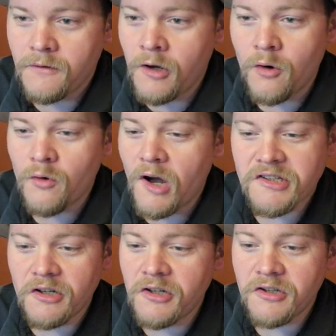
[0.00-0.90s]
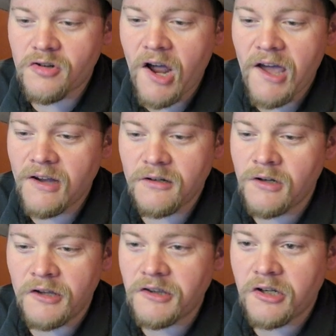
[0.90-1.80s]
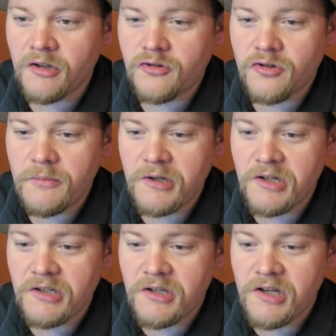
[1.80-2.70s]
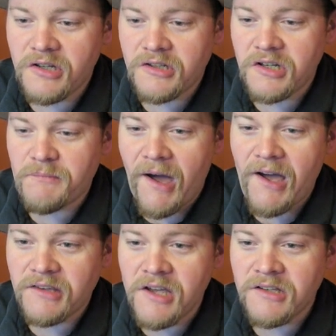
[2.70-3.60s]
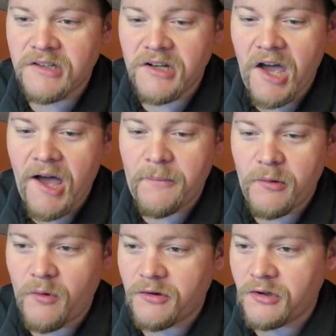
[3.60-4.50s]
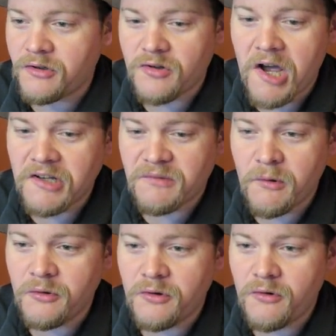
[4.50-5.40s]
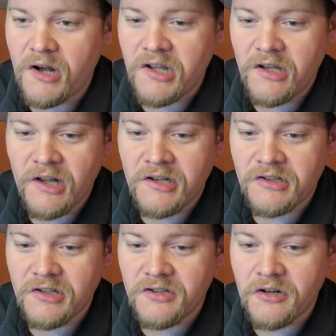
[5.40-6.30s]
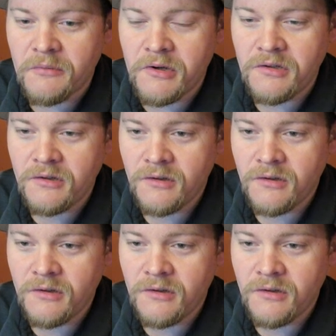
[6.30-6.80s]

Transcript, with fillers: No ruts on a track. Nothing contributed to this. See, bad things can happen whether the track's smooth or ruddy, ladies and gentlemen.